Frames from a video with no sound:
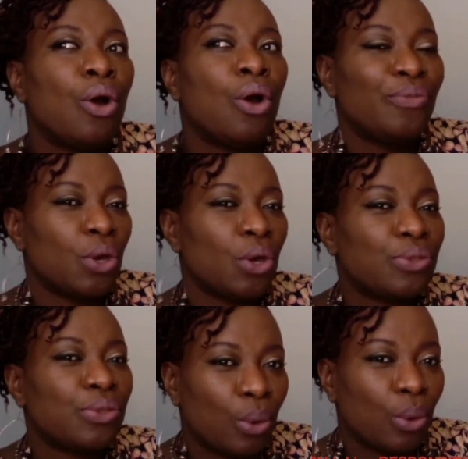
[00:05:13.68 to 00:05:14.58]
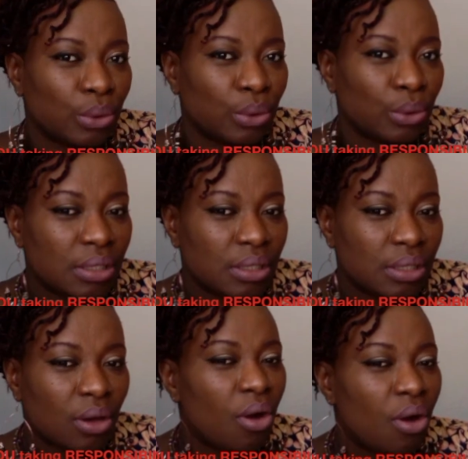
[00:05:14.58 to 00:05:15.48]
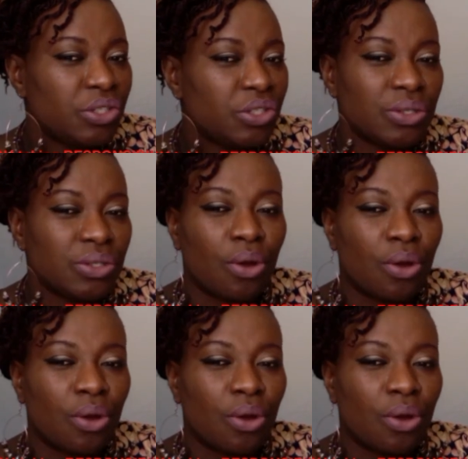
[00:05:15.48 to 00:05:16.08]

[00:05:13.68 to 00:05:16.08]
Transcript: of your thoughts, conscious and